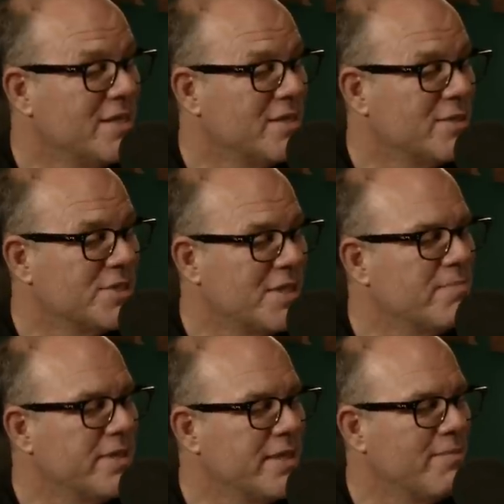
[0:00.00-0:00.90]
there's
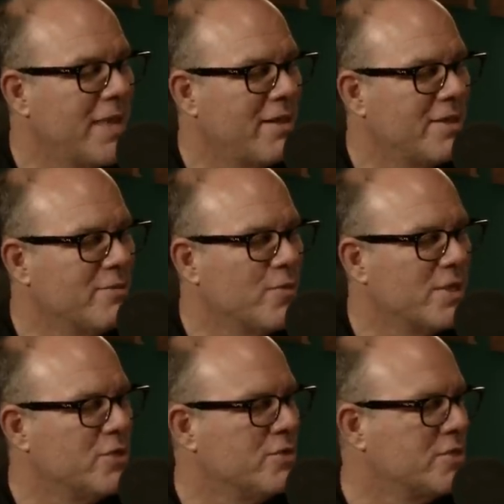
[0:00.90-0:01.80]
something about it
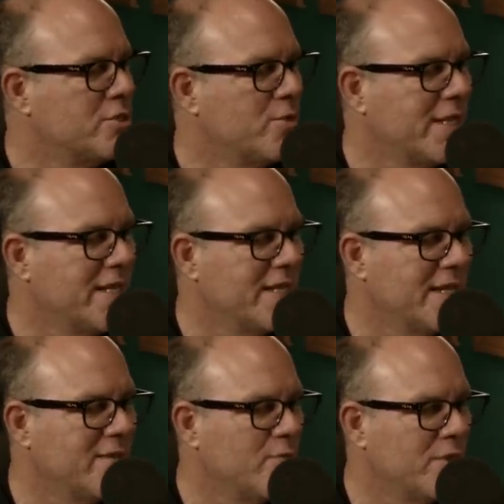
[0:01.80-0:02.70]
when you're doing it
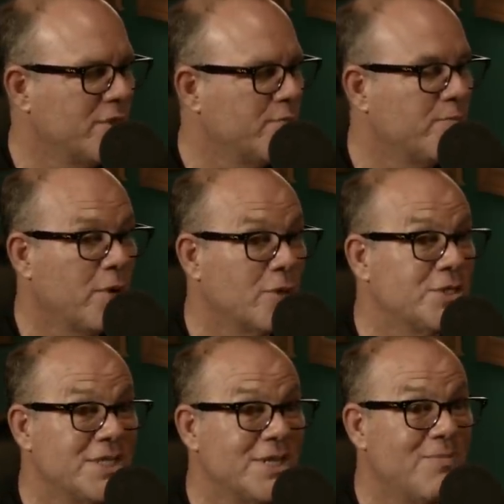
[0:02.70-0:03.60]
with the
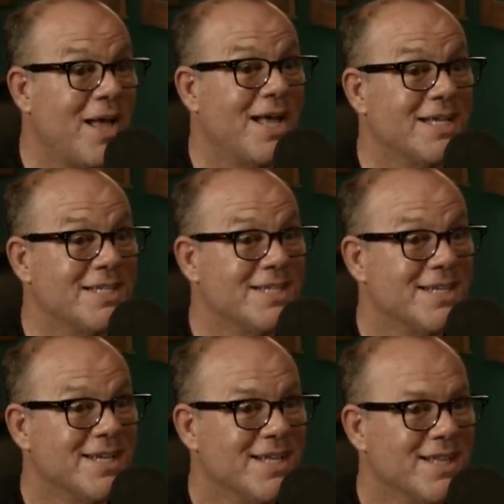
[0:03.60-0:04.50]
person in mind.
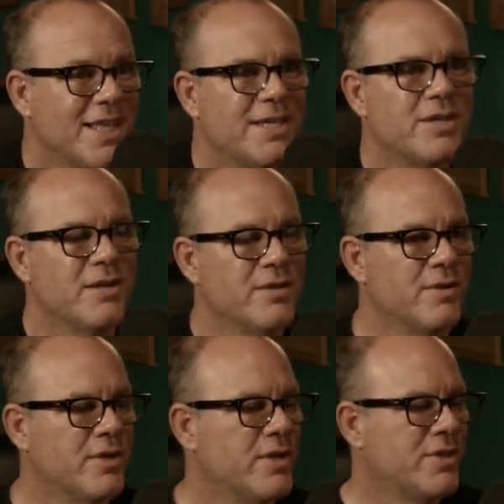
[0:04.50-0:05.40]
Like
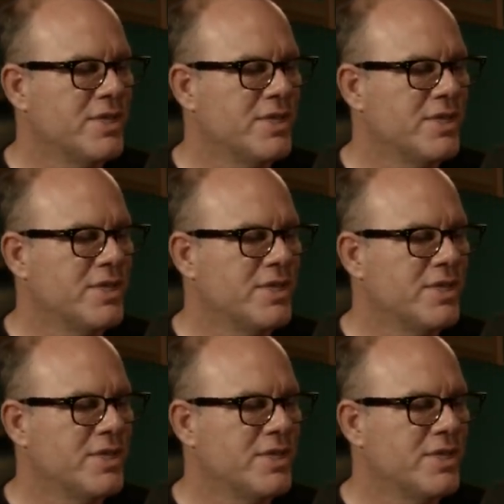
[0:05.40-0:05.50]
hmm.